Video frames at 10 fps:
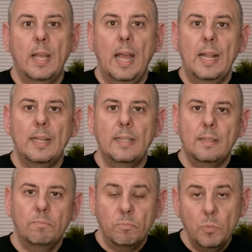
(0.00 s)
and
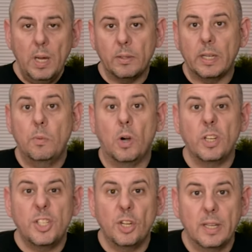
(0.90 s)
well, they're quite
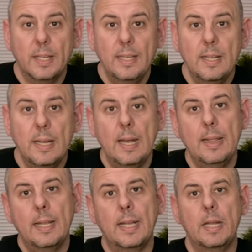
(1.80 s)
chunky
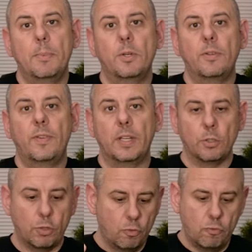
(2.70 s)
and the keyboard
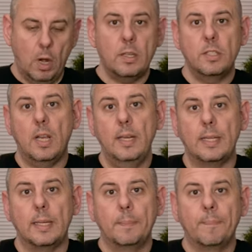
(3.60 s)
feels rock
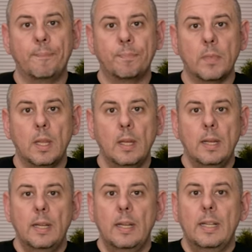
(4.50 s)
solid.
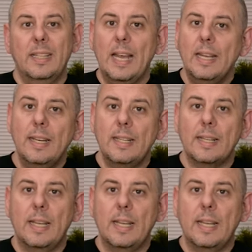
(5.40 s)
The angle of the